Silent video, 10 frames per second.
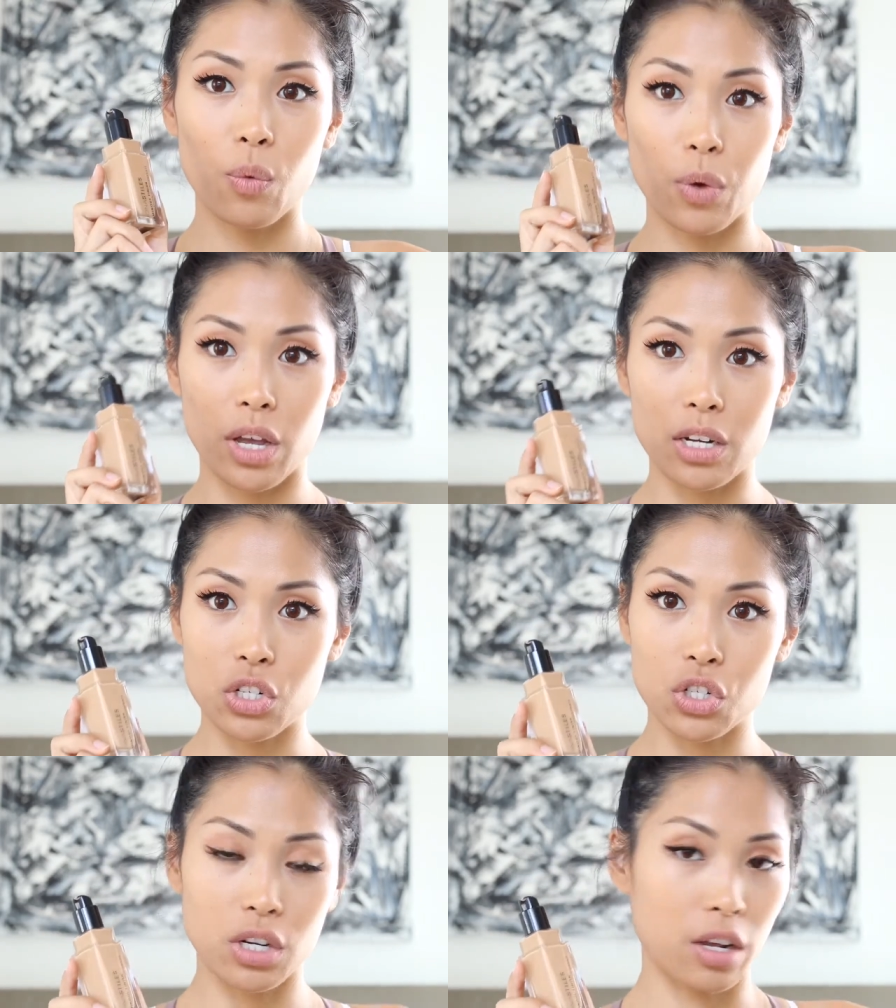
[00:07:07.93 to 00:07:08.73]

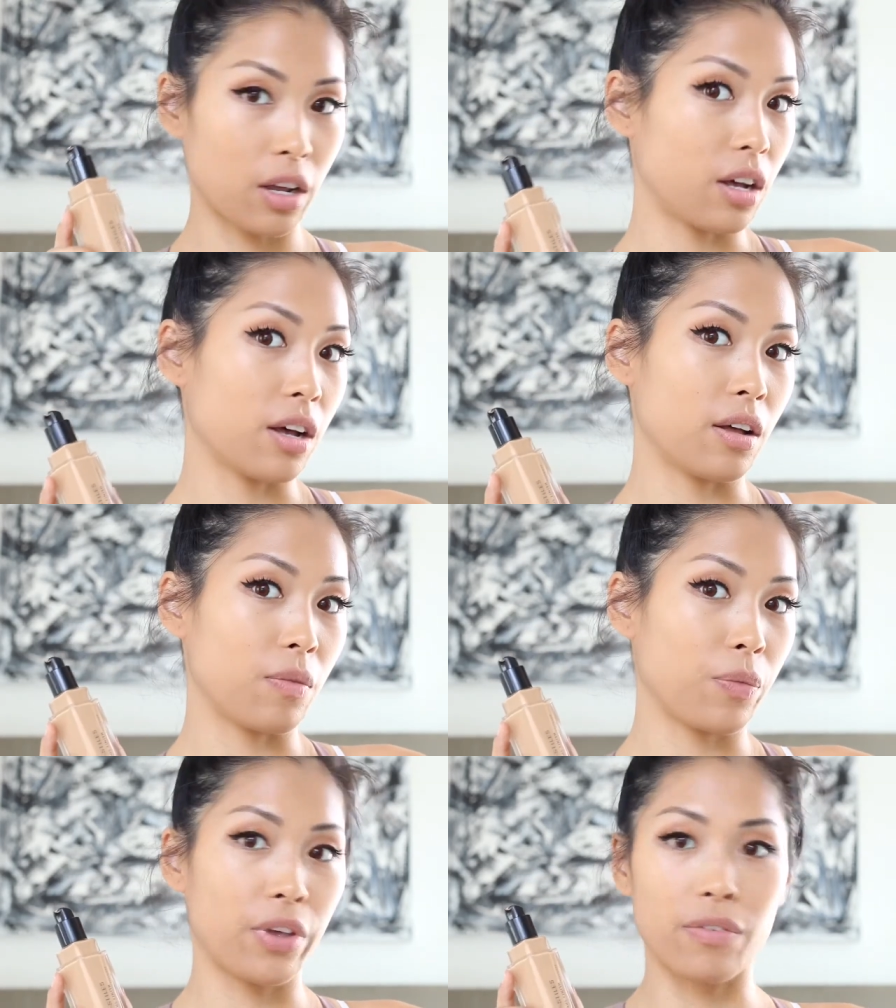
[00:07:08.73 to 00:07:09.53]
which, um,
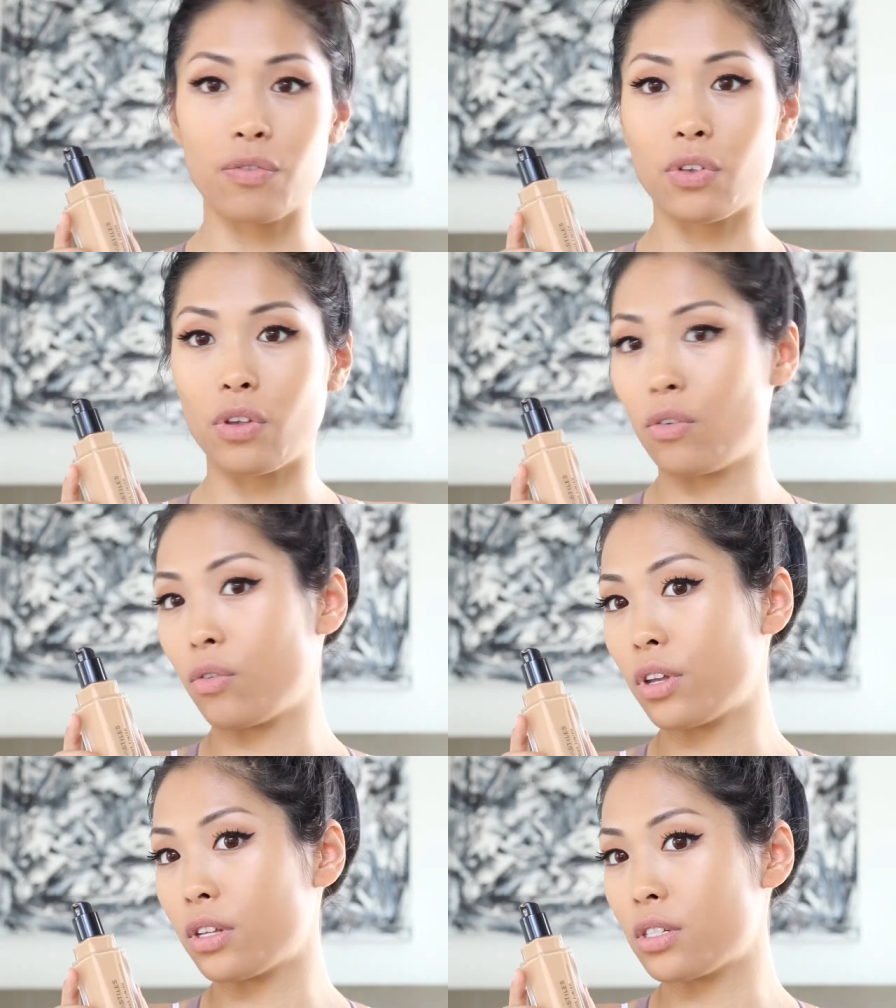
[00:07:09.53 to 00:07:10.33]
if you
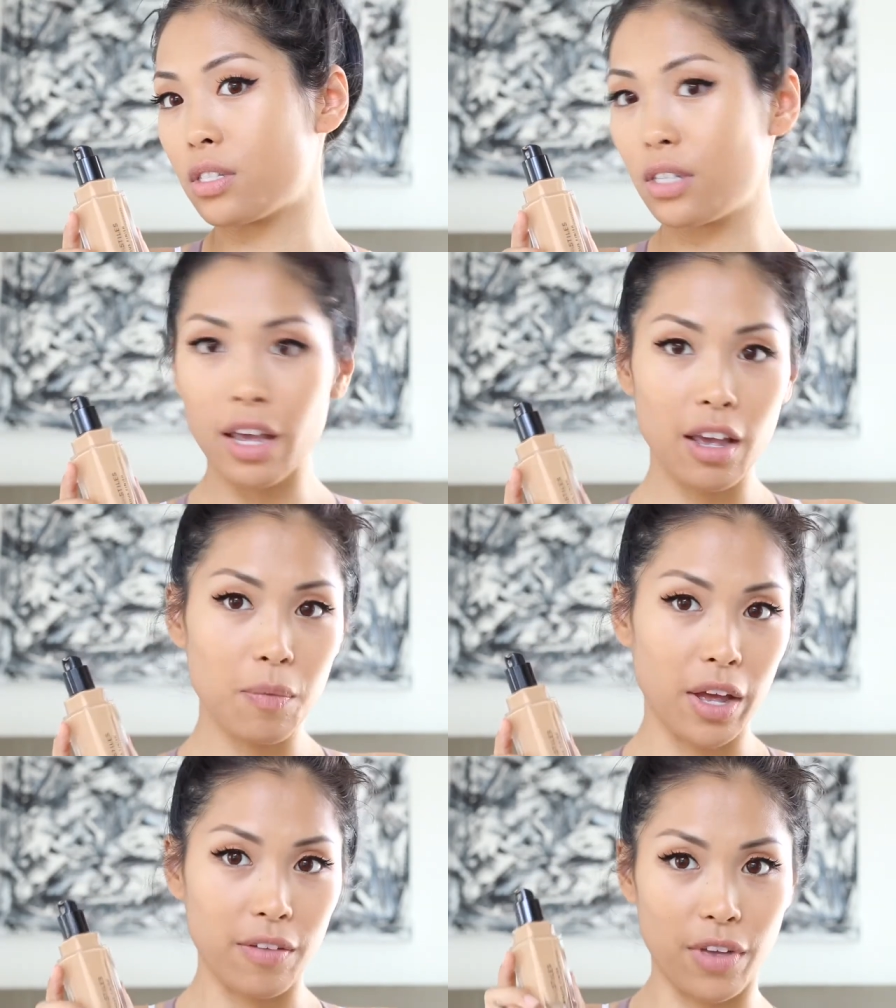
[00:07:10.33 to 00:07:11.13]
can see
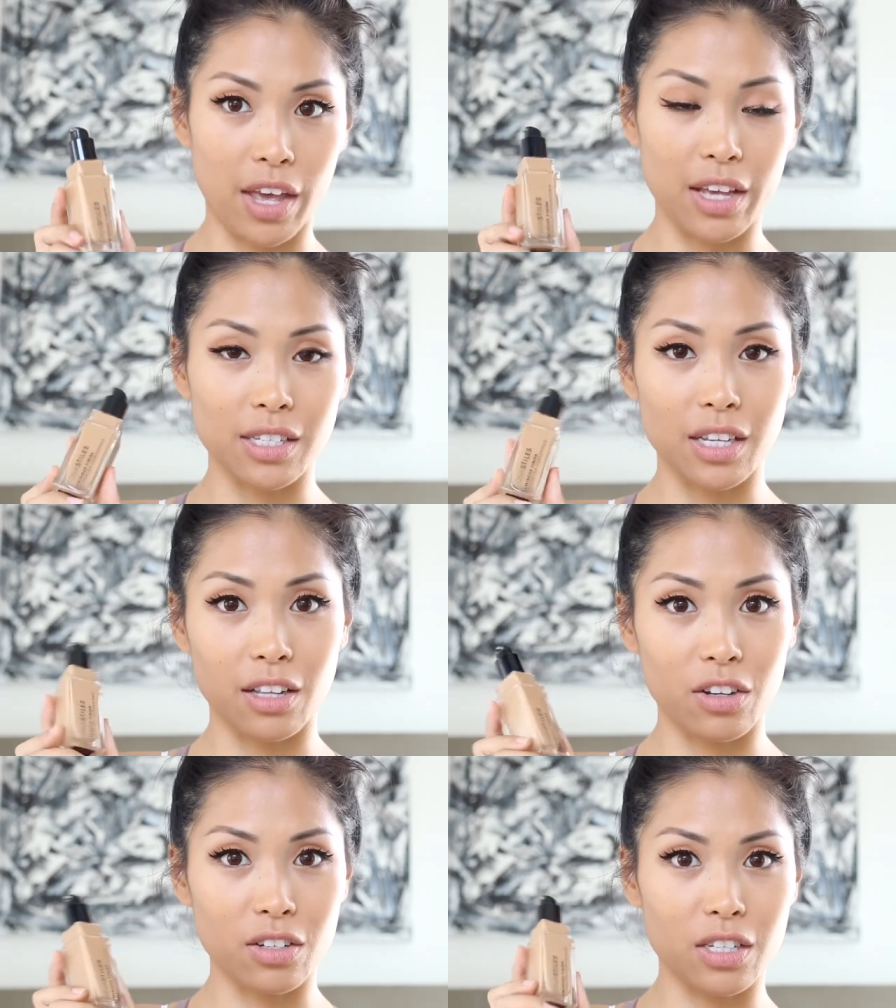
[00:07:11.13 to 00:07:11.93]
my face,
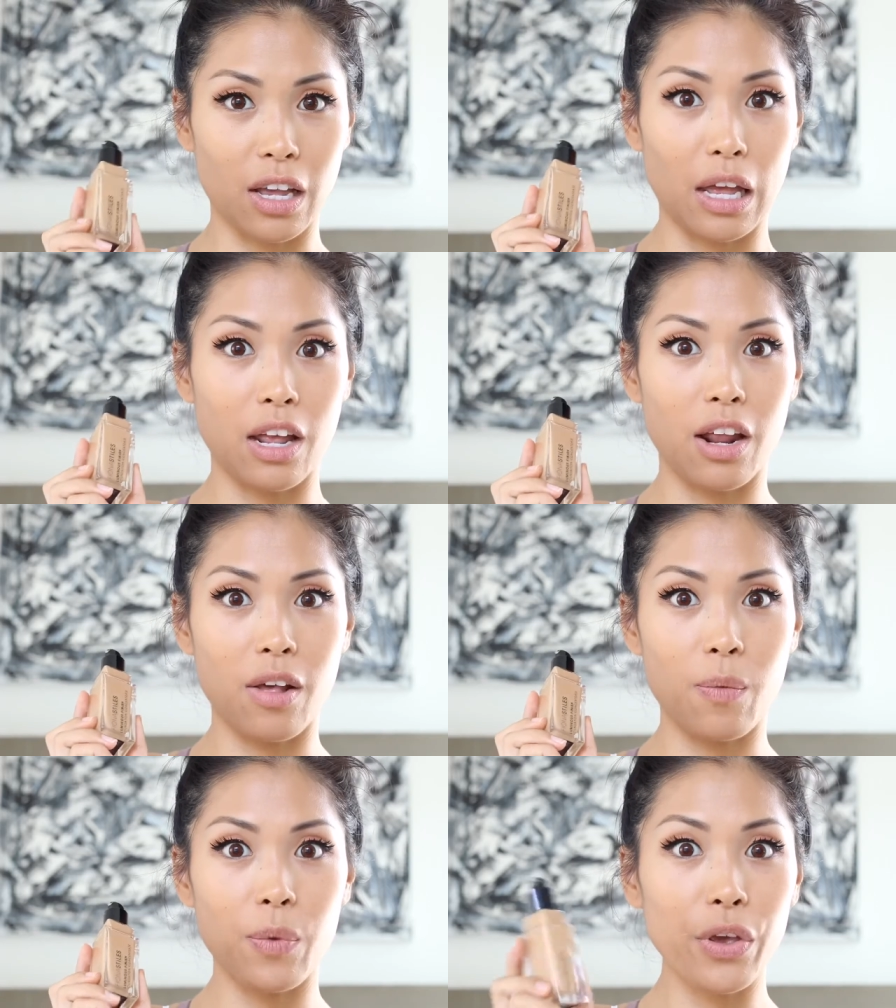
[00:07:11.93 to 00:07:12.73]
it looks
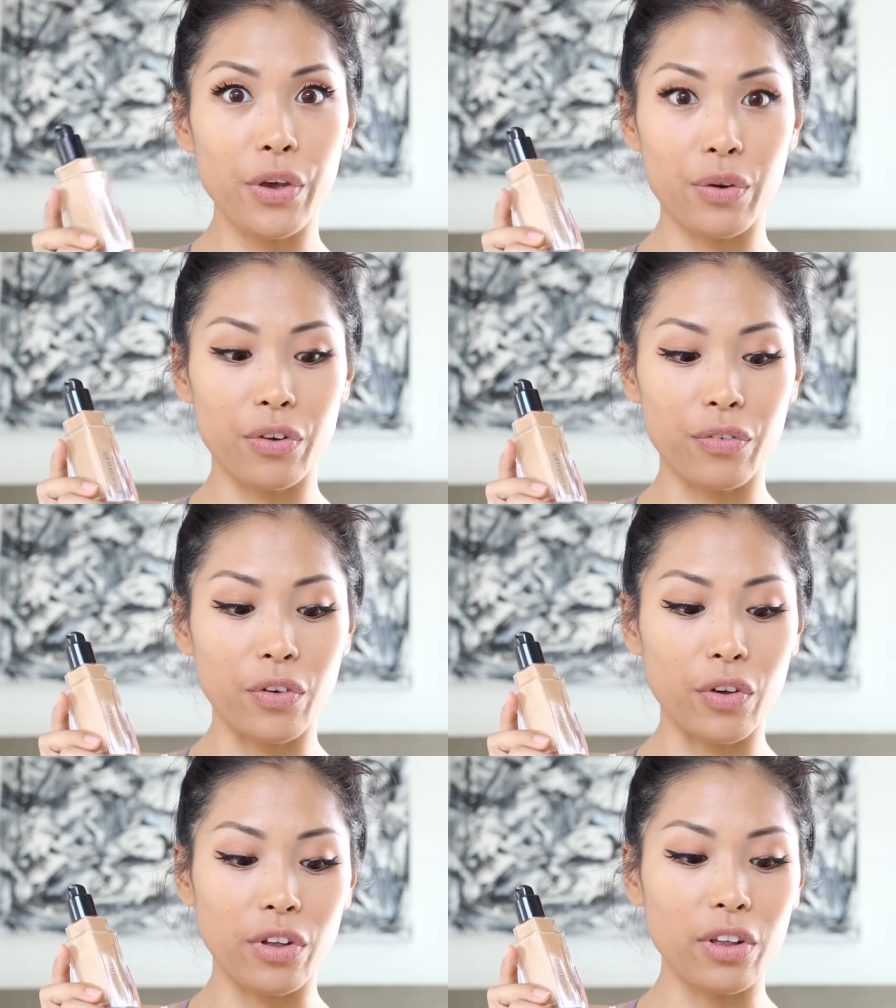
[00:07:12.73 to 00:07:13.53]

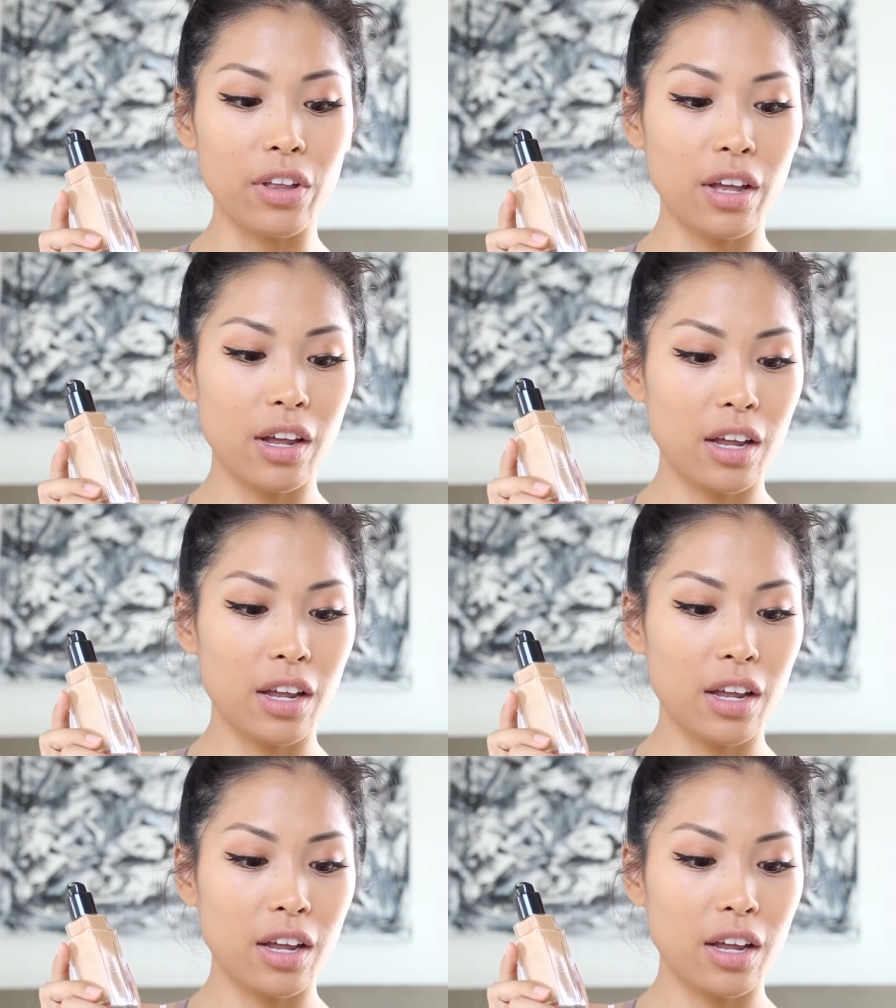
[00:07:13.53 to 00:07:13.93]
beautiful.